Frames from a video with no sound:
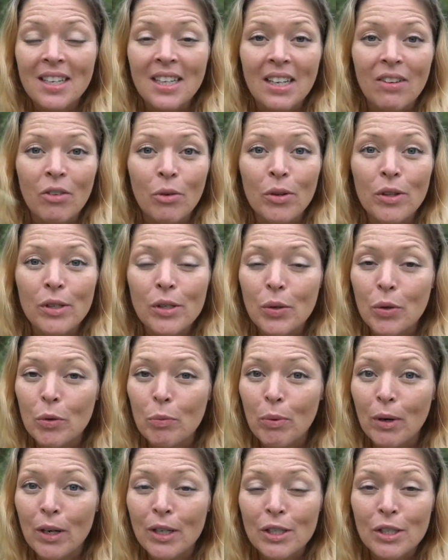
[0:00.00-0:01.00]
even with a
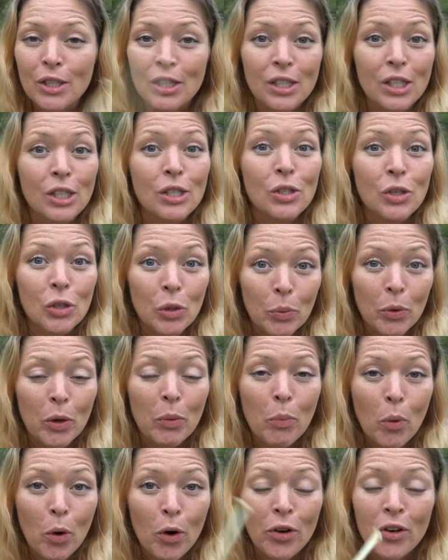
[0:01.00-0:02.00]
toothbrush, it's super
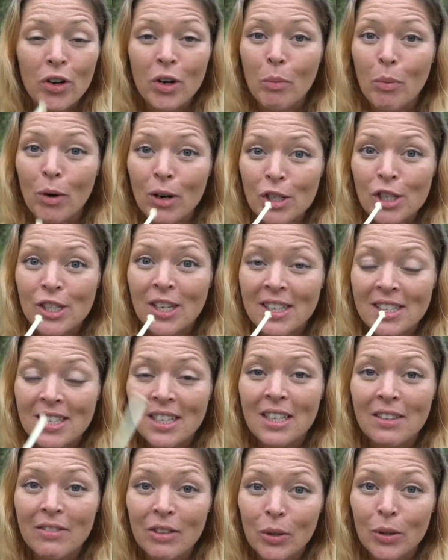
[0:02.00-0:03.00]
important to brush that
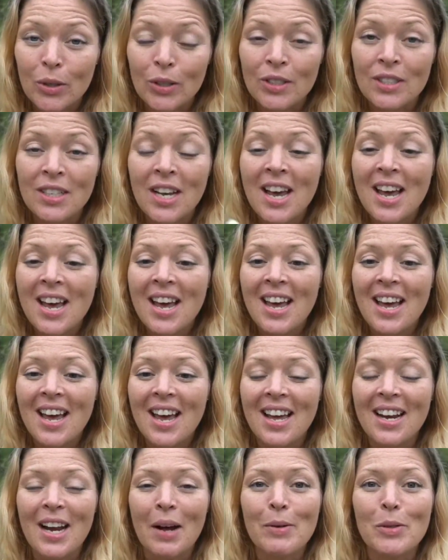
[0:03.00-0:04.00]
tongue of yours.
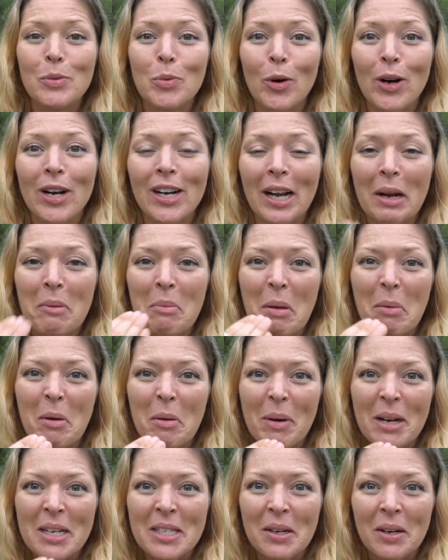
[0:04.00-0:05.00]
And I was worried, like,
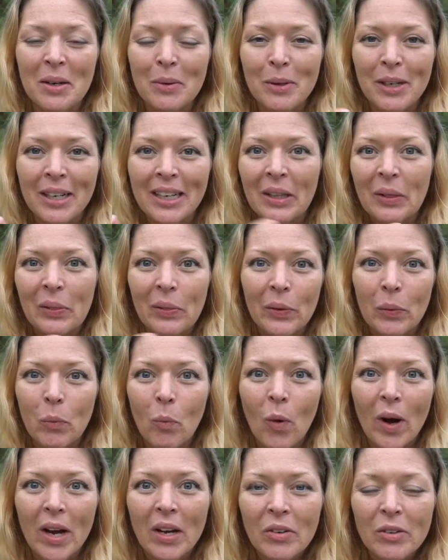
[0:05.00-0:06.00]
maybe my tongue would, like, look
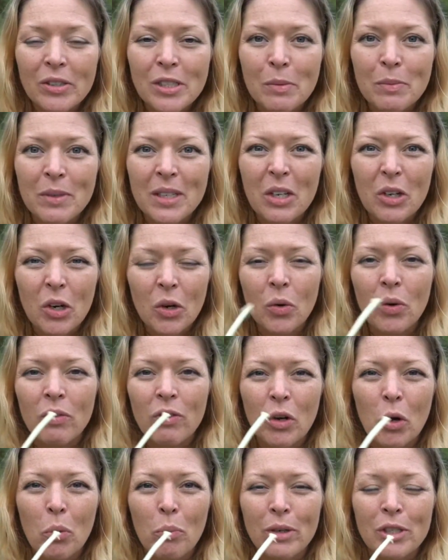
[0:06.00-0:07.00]
white or something, you know?
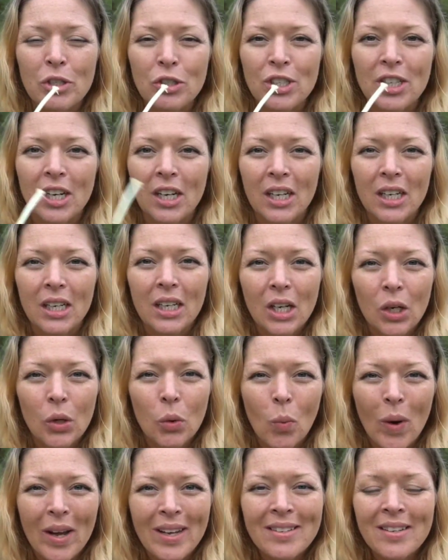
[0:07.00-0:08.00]
If you don't brush your tongue, it can
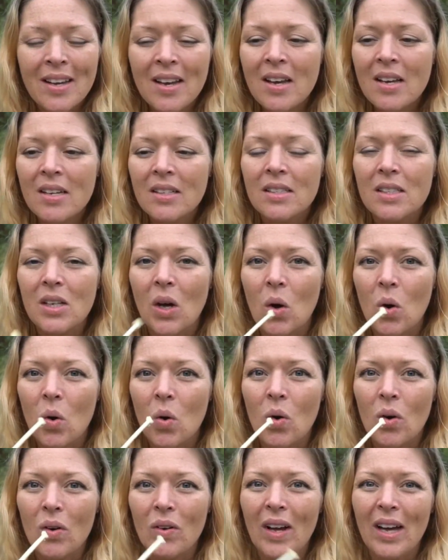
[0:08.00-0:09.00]
look white.
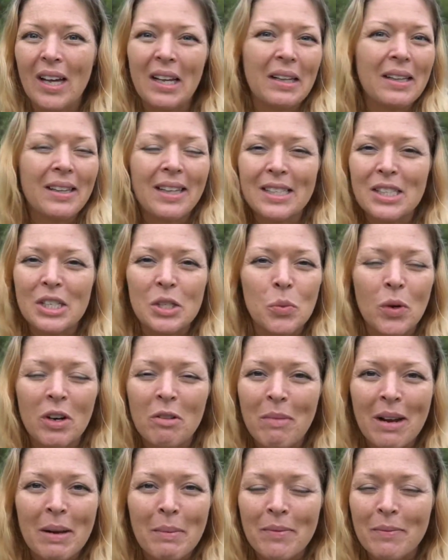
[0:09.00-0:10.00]
So that's just one
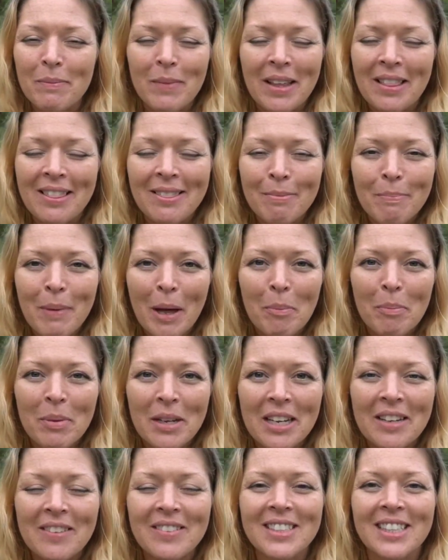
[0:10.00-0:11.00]
of my pet
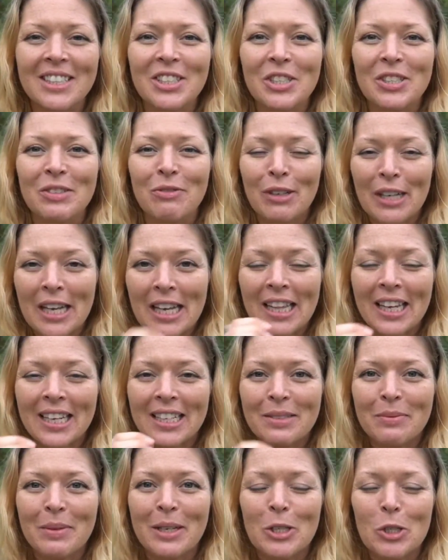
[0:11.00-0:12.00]
peeves. I just really
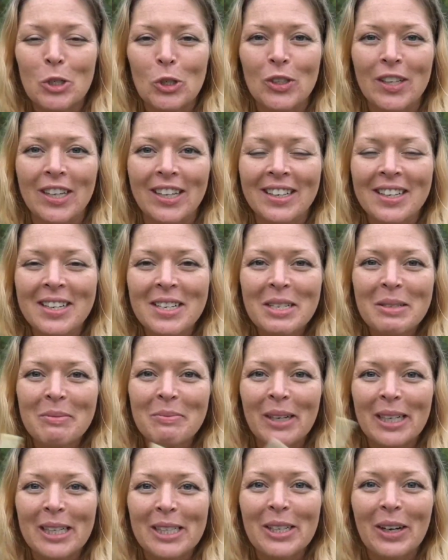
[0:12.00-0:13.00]
like to make sure that
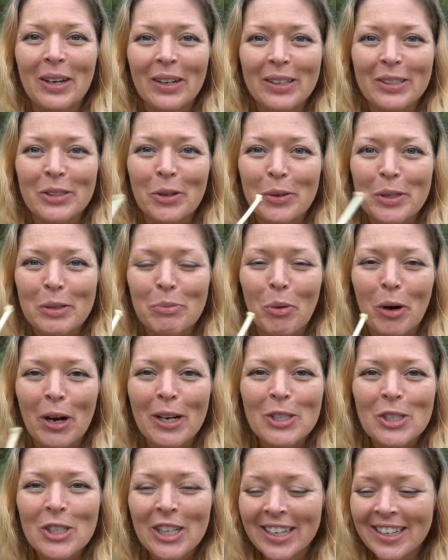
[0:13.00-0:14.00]
my tongue is always
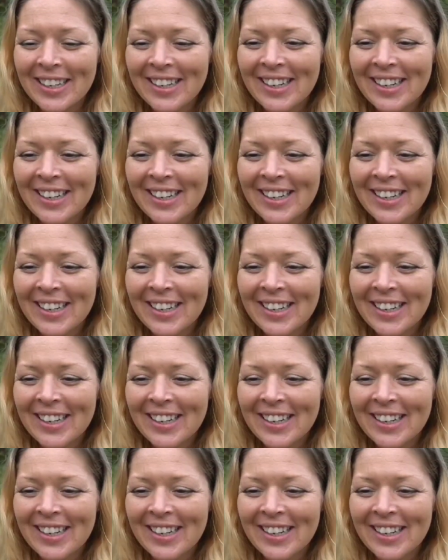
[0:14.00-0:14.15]
brushed.